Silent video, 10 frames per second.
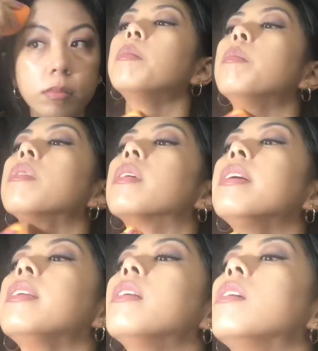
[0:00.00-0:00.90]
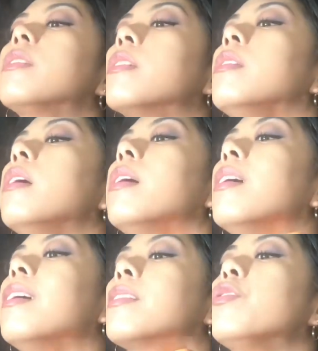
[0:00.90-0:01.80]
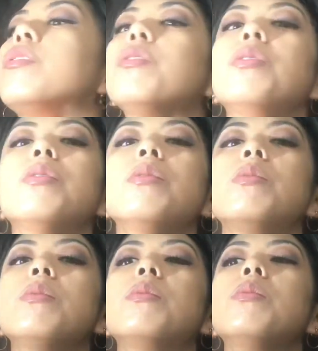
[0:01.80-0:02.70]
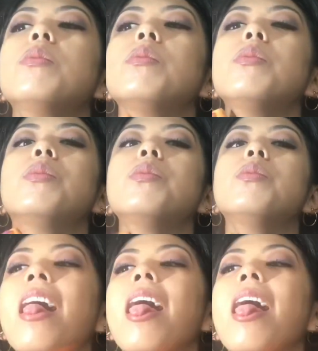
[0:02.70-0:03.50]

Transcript: Blend it on your neck too.